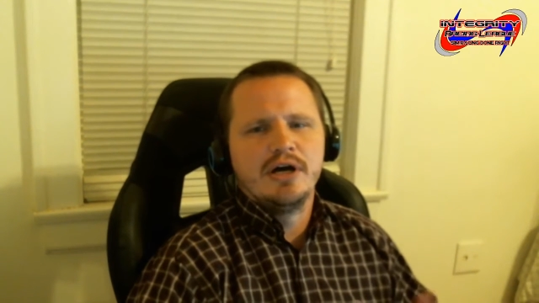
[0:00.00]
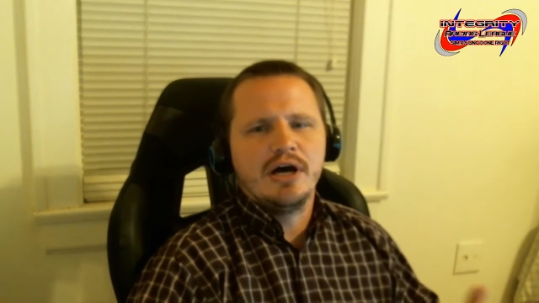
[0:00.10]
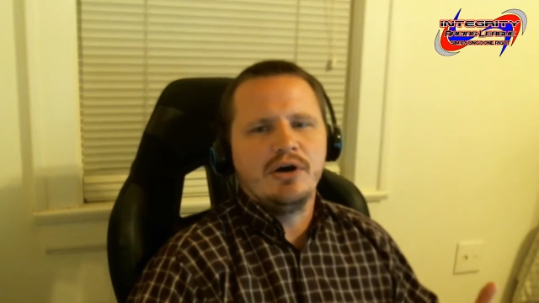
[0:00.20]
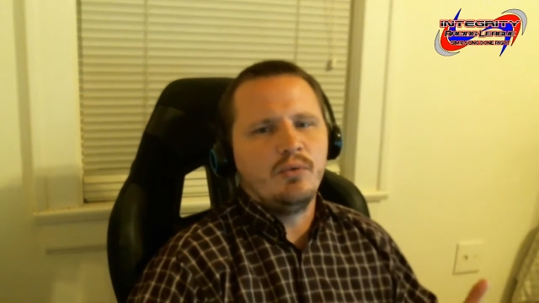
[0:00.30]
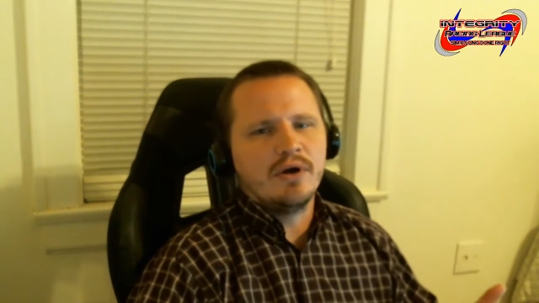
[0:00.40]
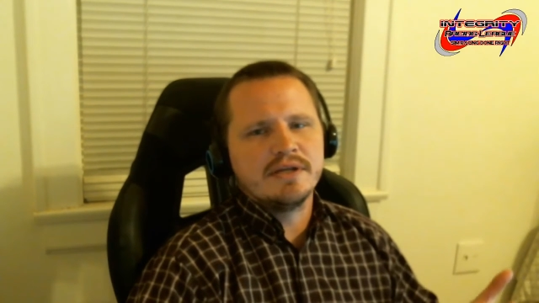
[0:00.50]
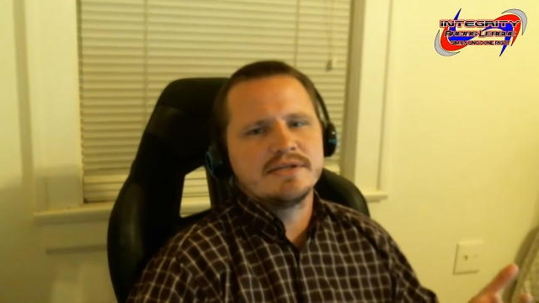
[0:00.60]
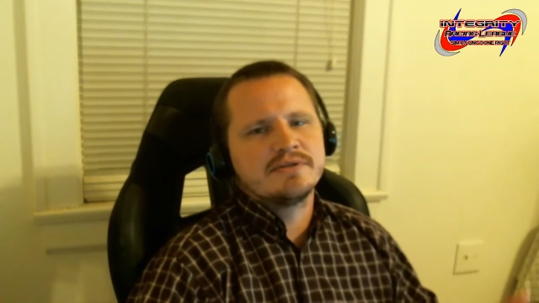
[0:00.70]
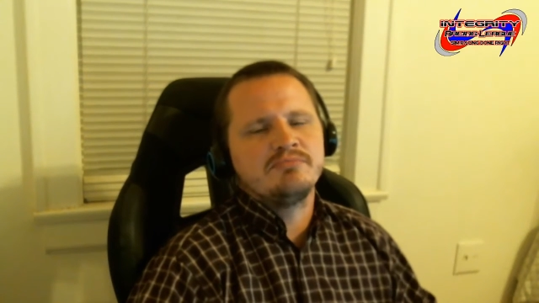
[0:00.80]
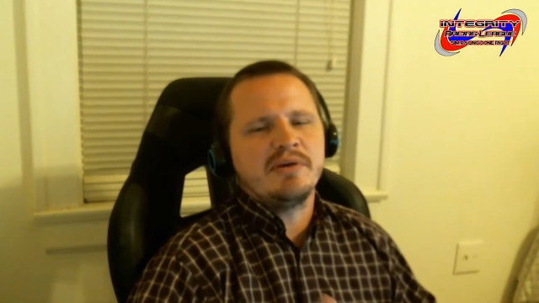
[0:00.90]
What
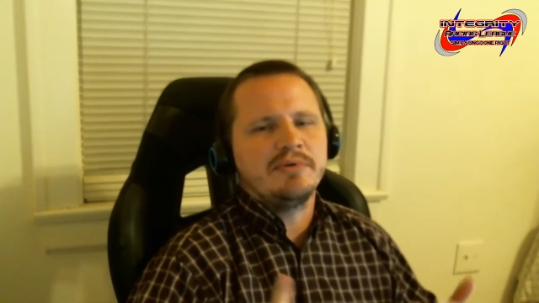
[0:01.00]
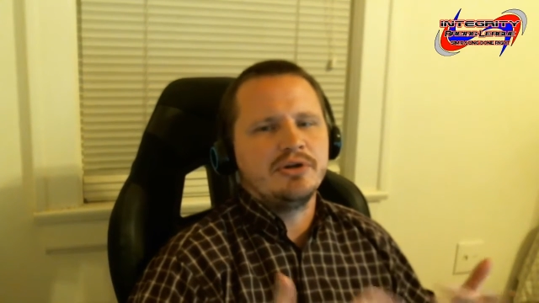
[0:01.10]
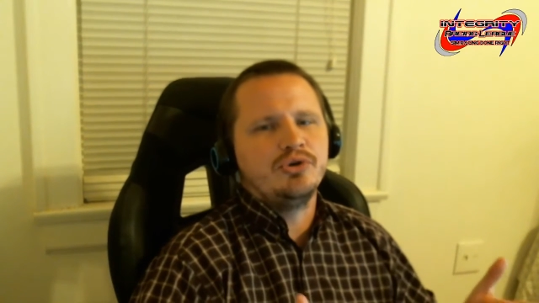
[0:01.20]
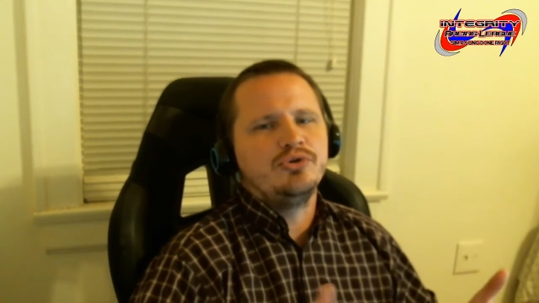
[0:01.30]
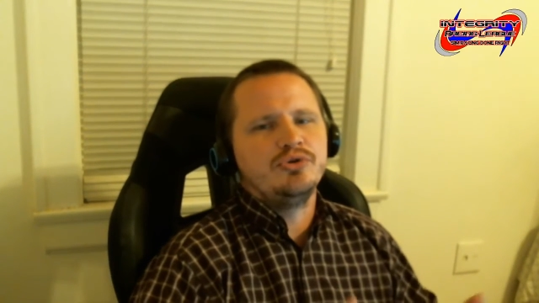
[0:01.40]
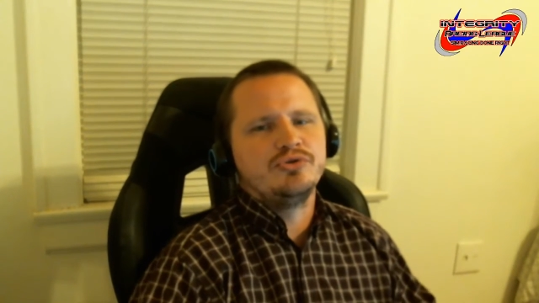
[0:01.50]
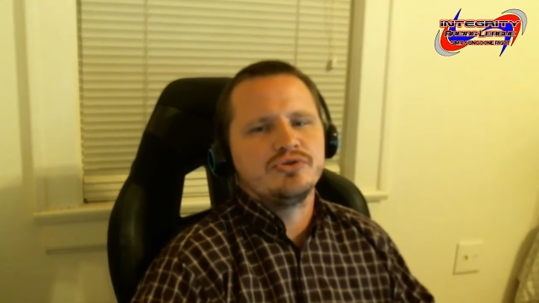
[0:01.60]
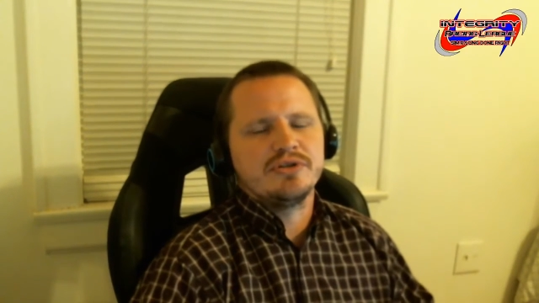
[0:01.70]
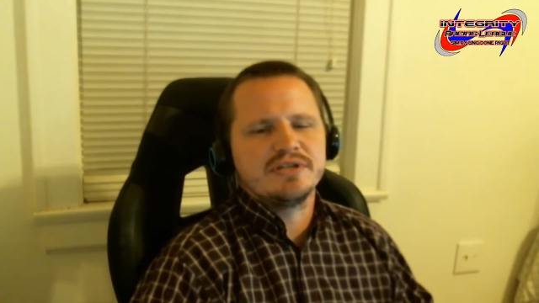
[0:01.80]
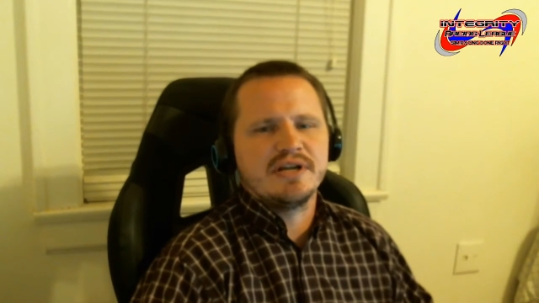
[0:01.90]
is maybe a new
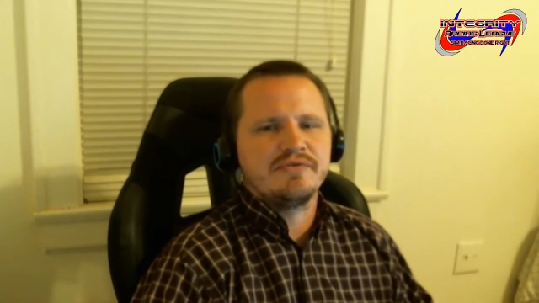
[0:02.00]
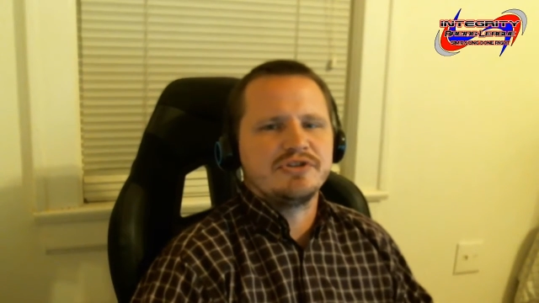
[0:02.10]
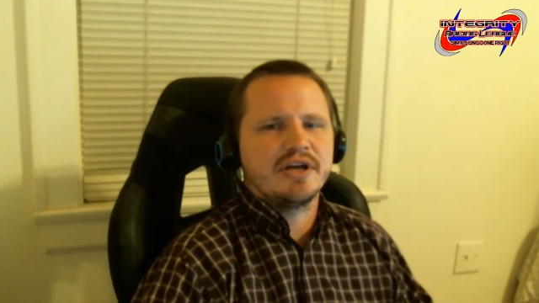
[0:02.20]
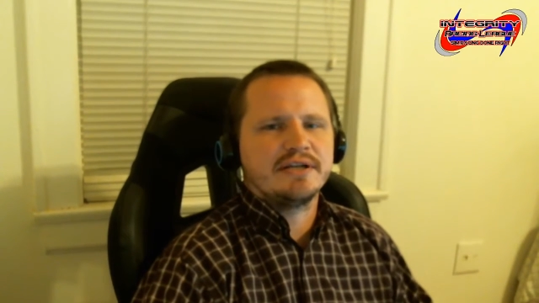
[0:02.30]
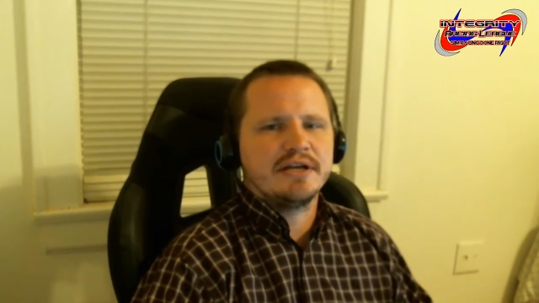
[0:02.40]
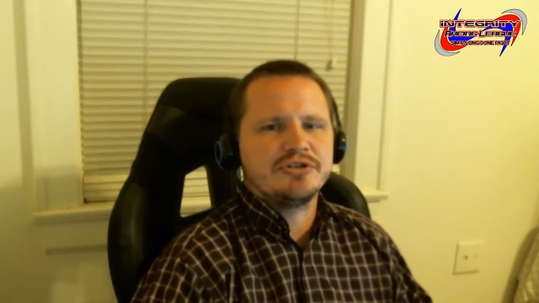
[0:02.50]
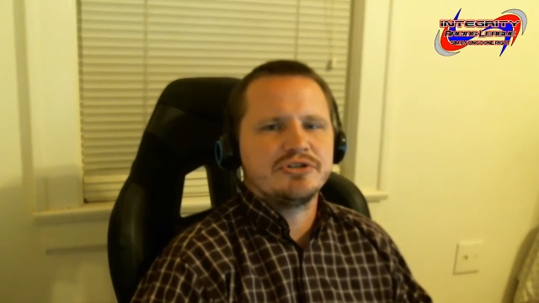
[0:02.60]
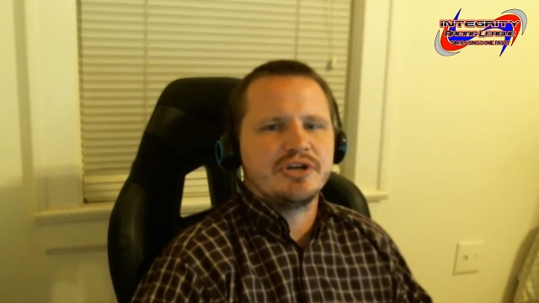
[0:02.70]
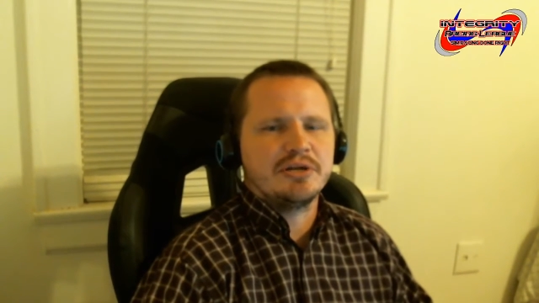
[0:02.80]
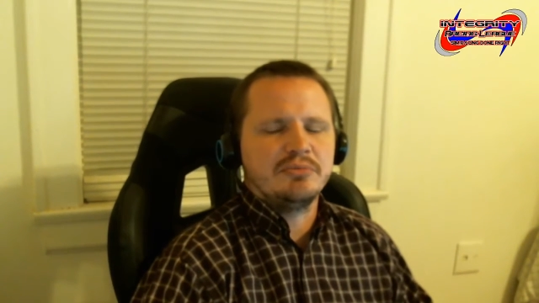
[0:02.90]
user that's never checked out your
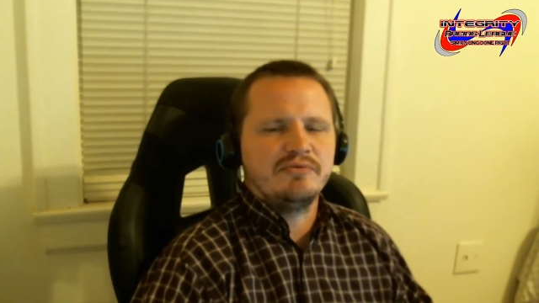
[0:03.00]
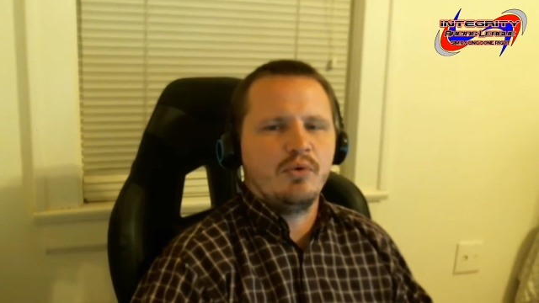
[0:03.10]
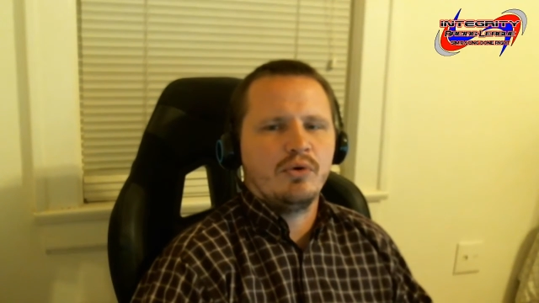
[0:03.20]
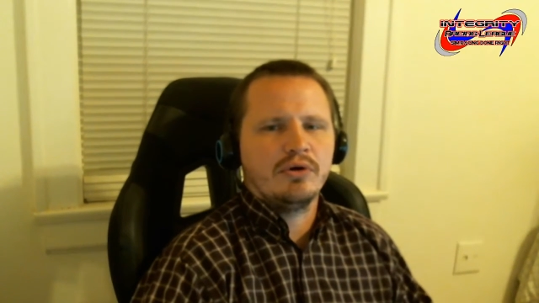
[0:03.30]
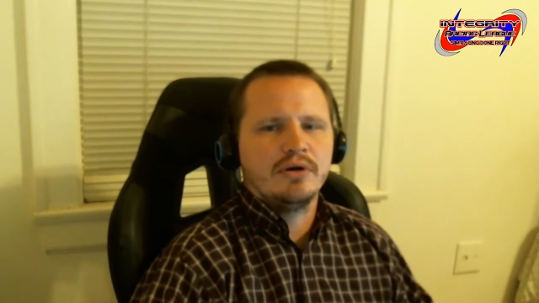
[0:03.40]
channel before?